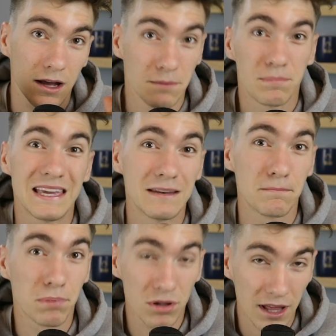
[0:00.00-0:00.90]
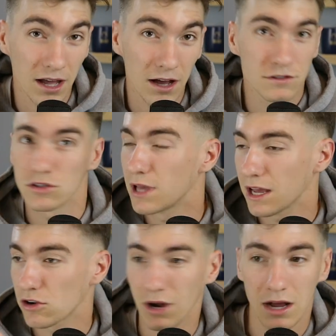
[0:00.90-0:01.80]
compete in playoffs to
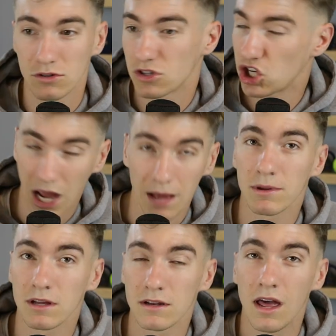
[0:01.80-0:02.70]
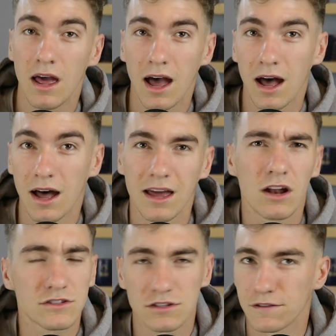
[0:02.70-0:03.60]
get crowned champion,
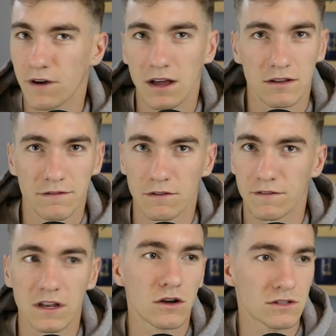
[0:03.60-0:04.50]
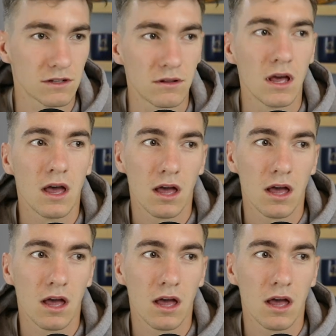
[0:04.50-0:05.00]
and also just find different videos and